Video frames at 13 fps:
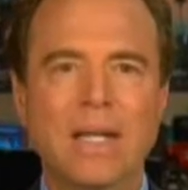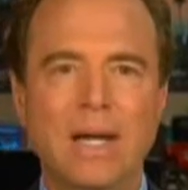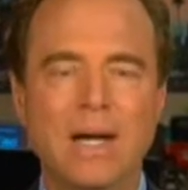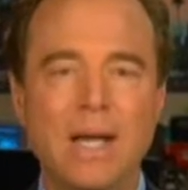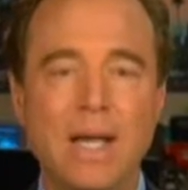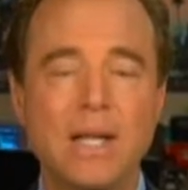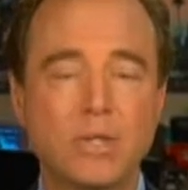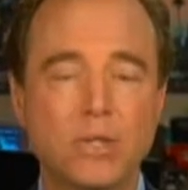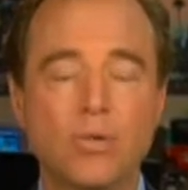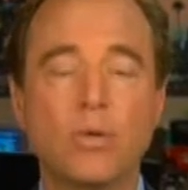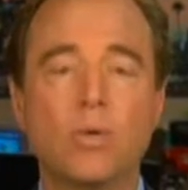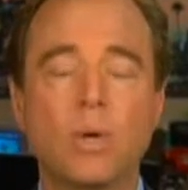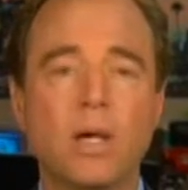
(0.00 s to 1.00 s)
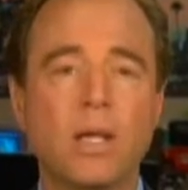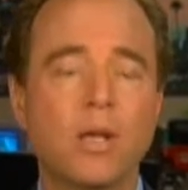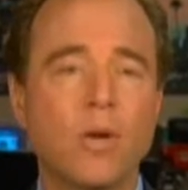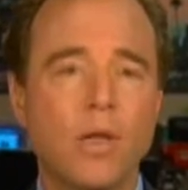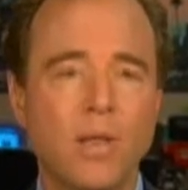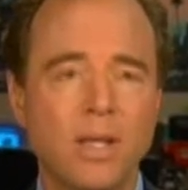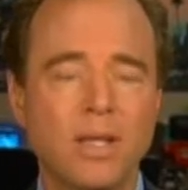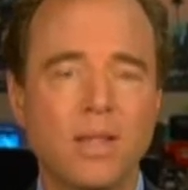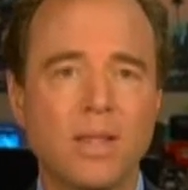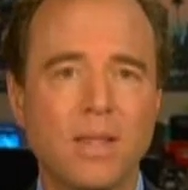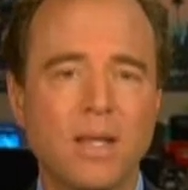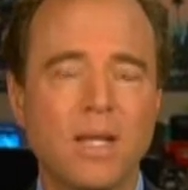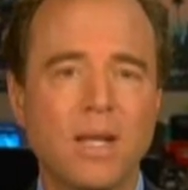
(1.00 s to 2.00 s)
And it's true. You know, I think
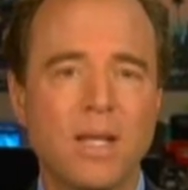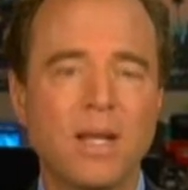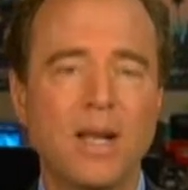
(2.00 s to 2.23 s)
it